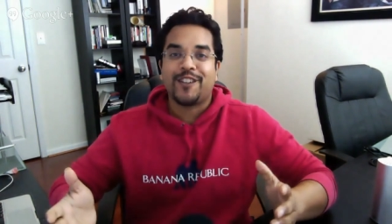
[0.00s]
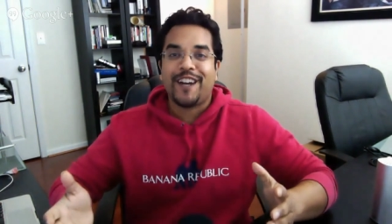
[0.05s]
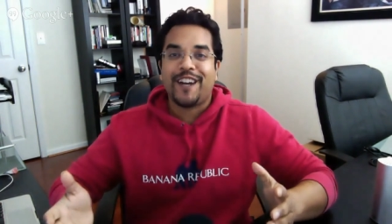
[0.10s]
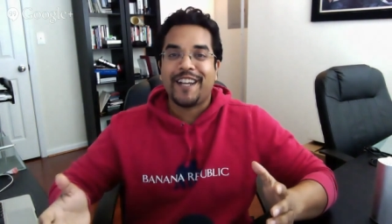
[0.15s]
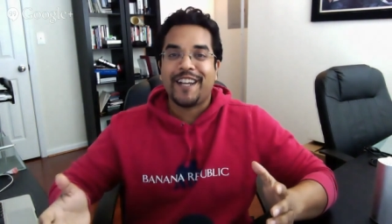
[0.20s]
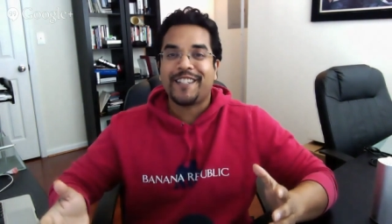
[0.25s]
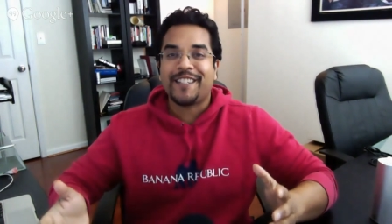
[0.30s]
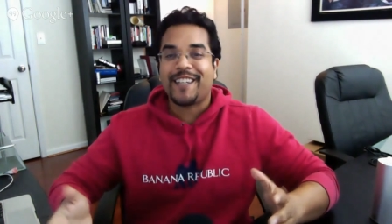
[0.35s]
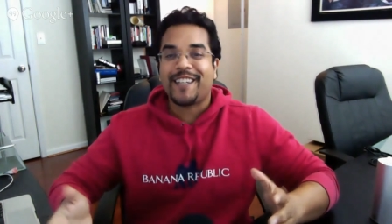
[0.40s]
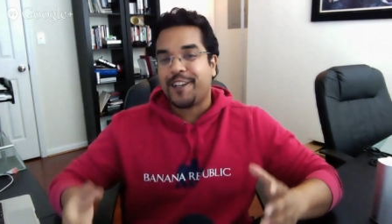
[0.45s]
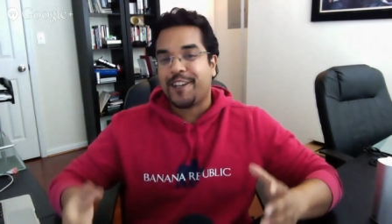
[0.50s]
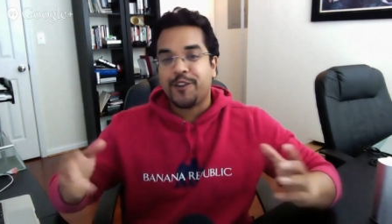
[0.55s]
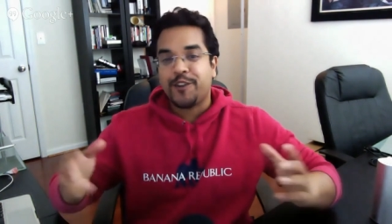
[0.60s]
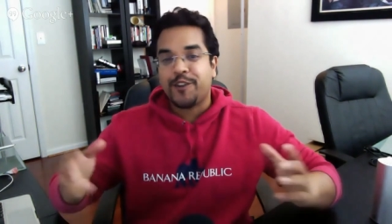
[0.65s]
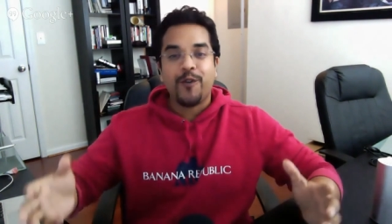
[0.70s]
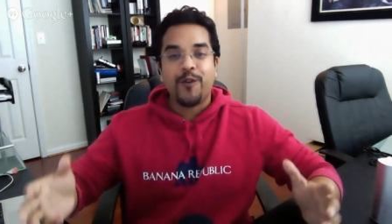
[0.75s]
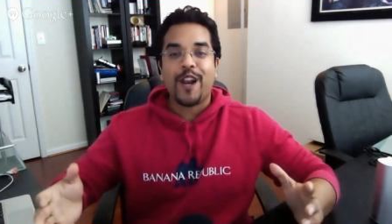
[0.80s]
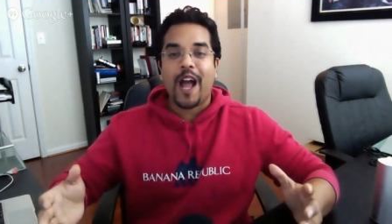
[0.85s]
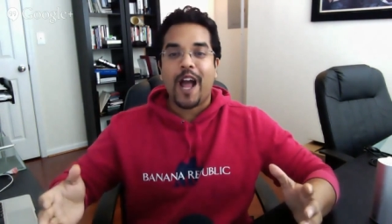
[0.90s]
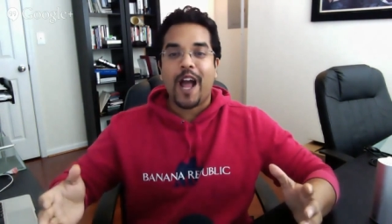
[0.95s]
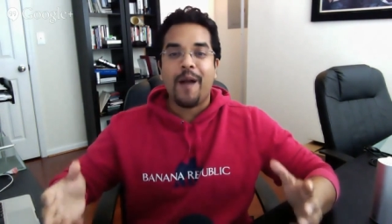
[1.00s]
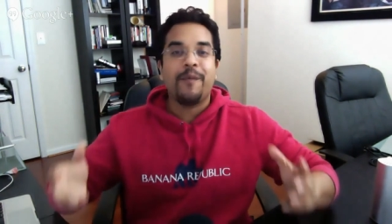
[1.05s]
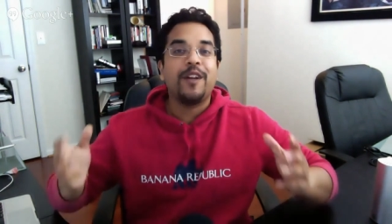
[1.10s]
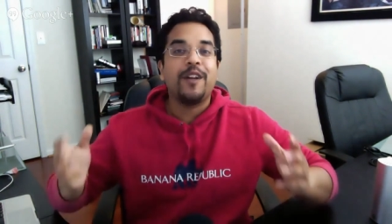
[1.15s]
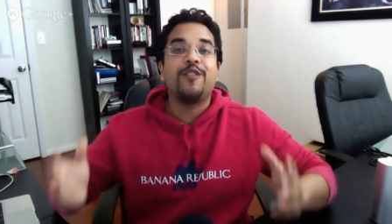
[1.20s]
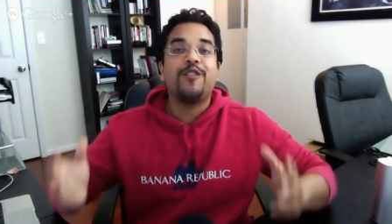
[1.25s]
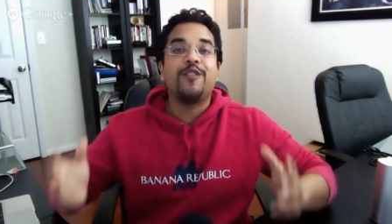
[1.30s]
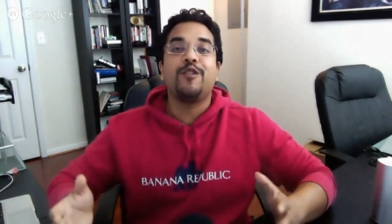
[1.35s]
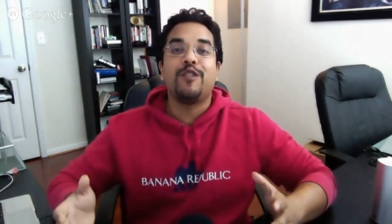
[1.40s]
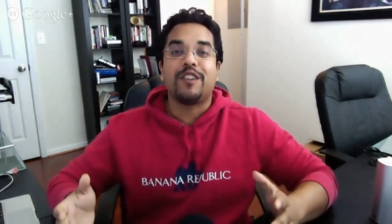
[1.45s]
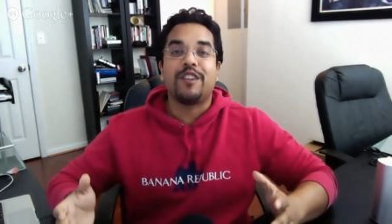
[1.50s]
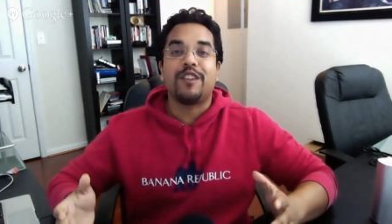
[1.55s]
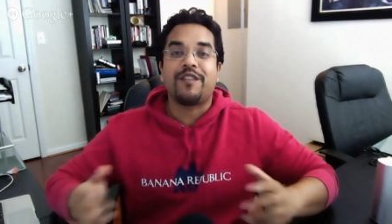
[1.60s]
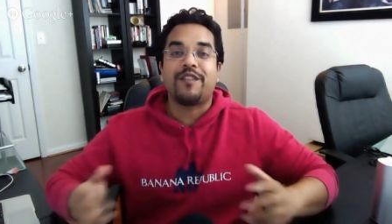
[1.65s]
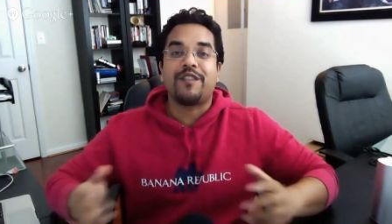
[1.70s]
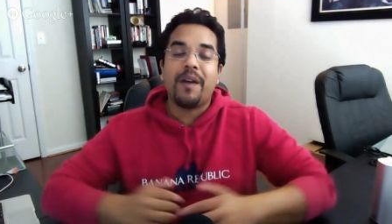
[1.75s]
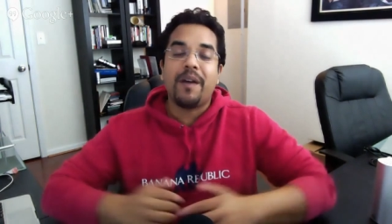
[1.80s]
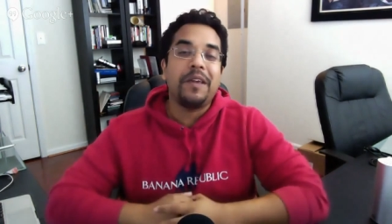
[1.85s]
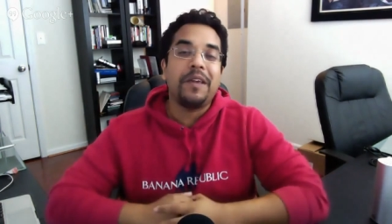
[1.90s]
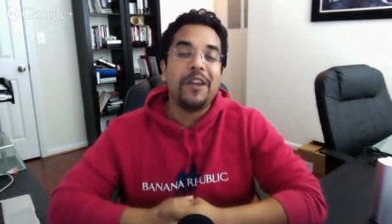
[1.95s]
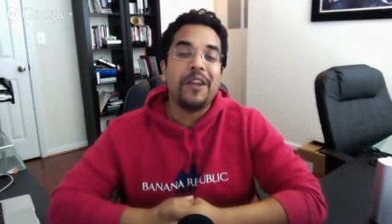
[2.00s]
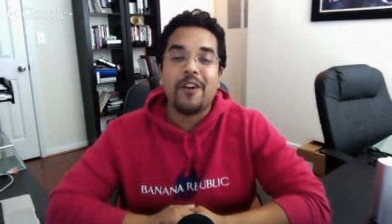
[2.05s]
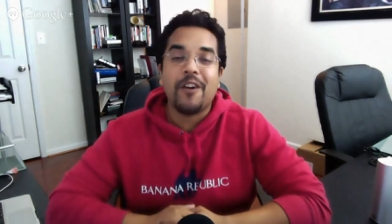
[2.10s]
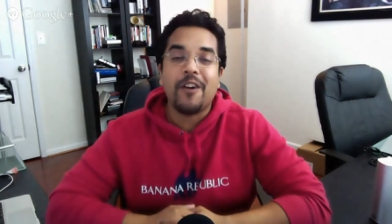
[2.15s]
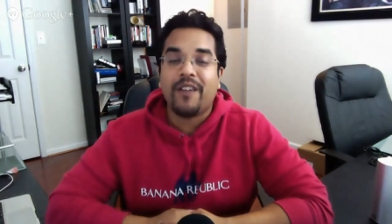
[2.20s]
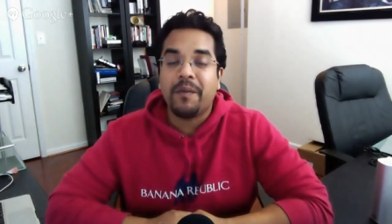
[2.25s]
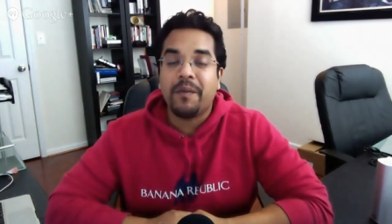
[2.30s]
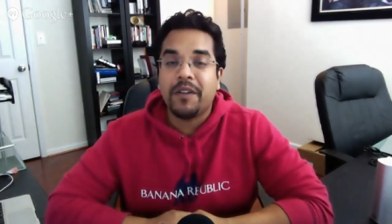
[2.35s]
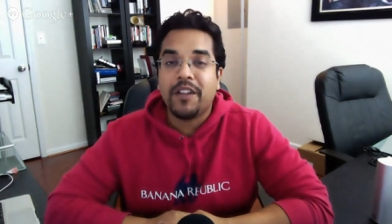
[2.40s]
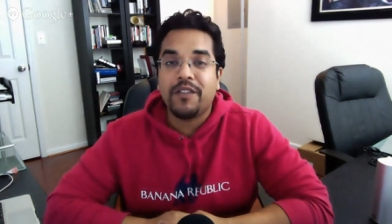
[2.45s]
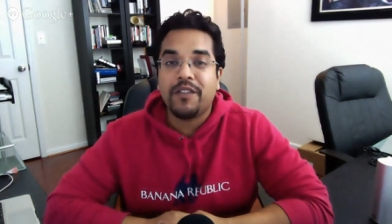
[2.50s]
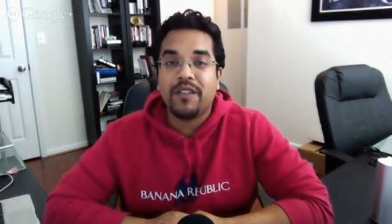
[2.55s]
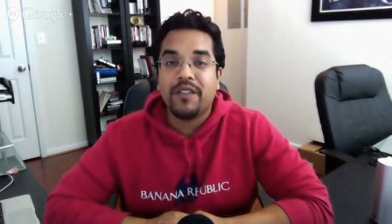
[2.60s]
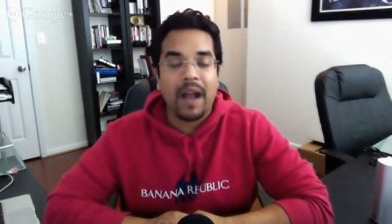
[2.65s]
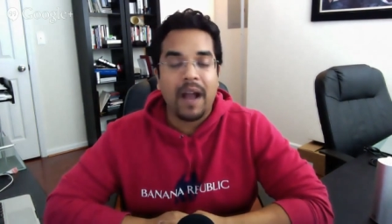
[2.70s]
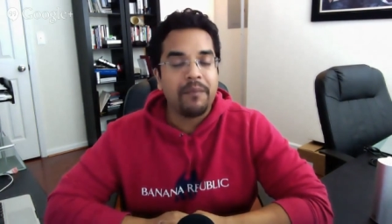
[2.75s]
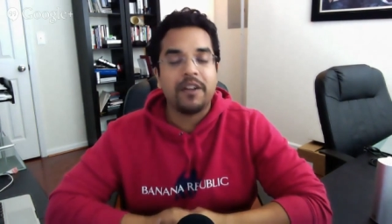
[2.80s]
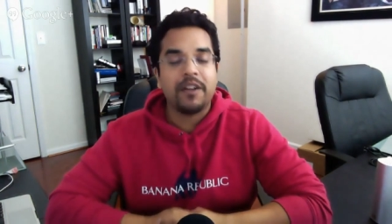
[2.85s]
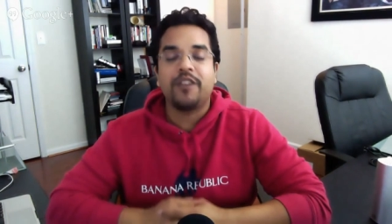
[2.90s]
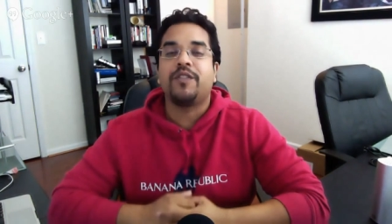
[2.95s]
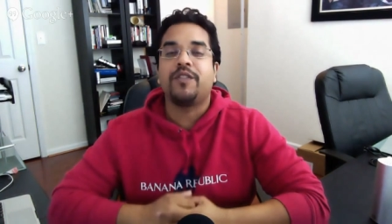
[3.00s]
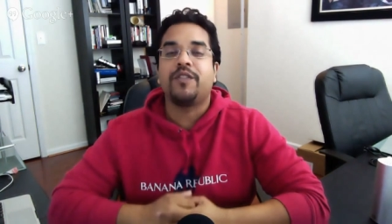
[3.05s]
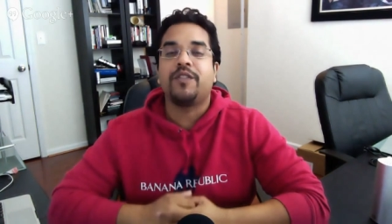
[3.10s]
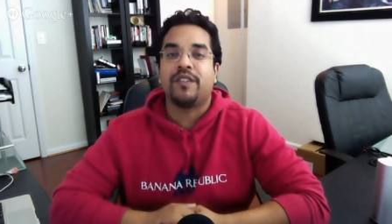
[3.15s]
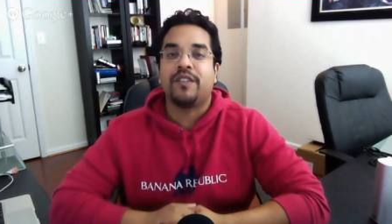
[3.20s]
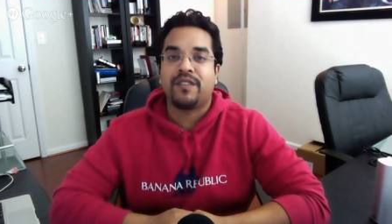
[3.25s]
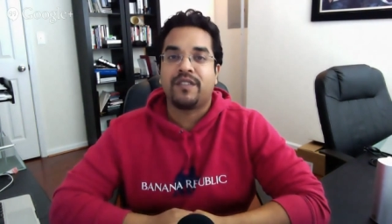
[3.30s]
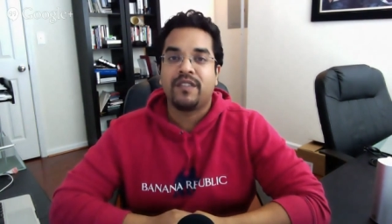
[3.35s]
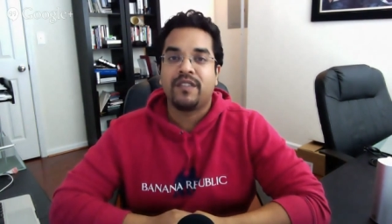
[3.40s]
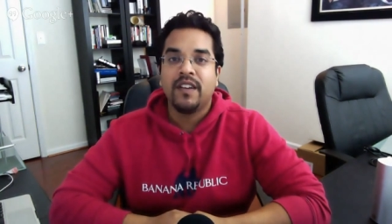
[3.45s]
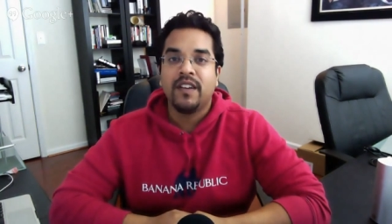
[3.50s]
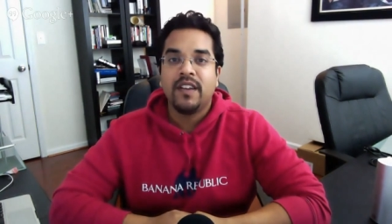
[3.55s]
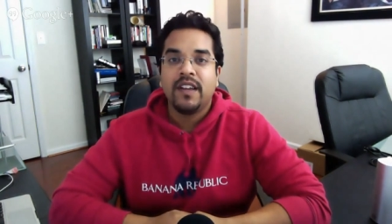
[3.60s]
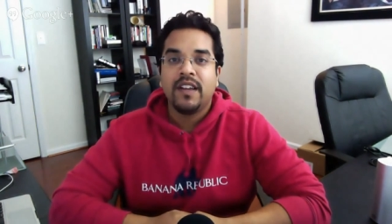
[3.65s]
I decided, you know what? I'm going to do this. If I'm here, I'm going to do this.